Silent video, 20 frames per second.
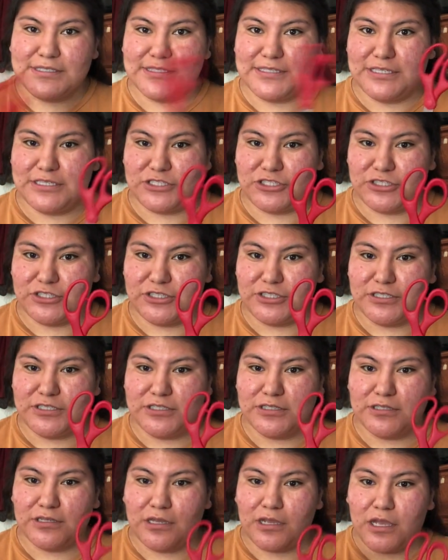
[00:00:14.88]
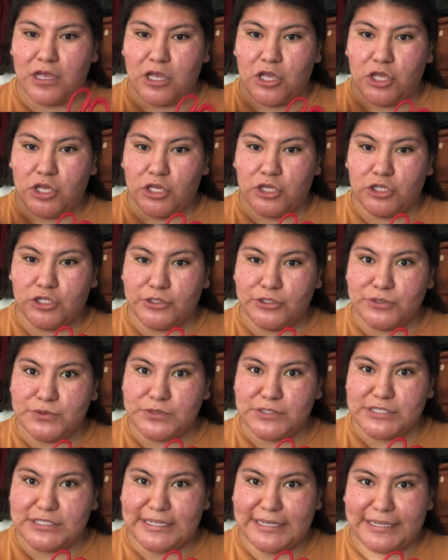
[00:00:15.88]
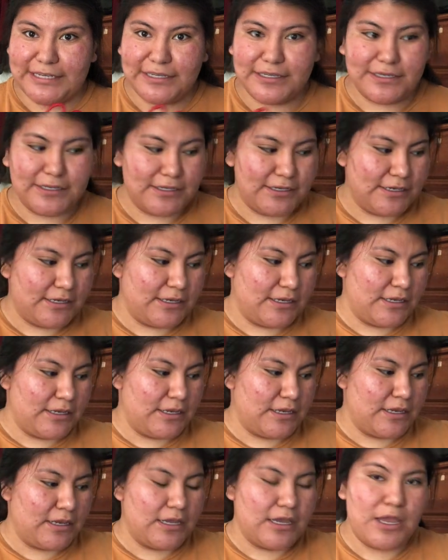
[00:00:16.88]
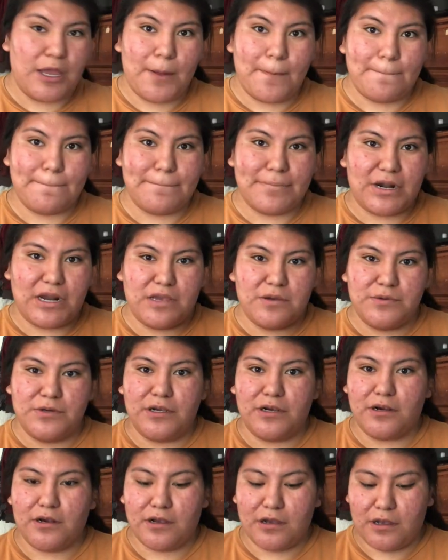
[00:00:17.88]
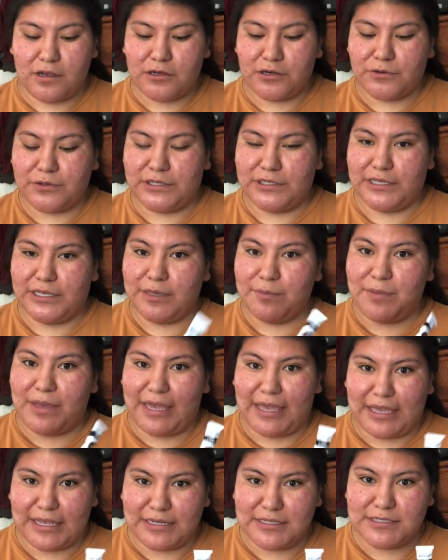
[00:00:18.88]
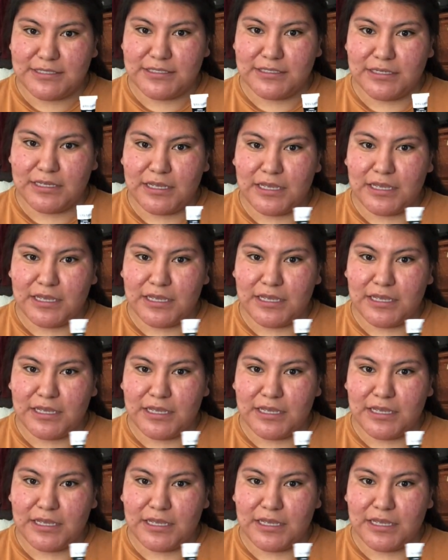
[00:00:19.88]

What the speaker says: scissors, glue stick, brown acrylic paint.